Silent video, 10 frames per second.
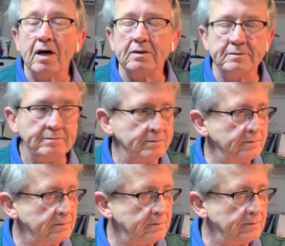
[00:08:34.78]
Are
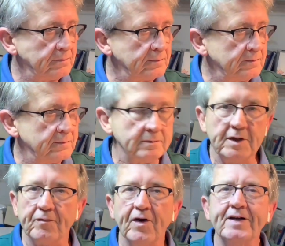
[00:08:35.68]
you
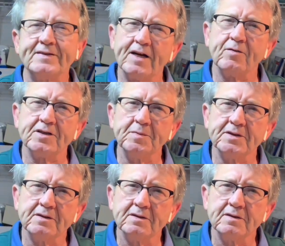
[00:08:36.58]
afraid to say Christmas?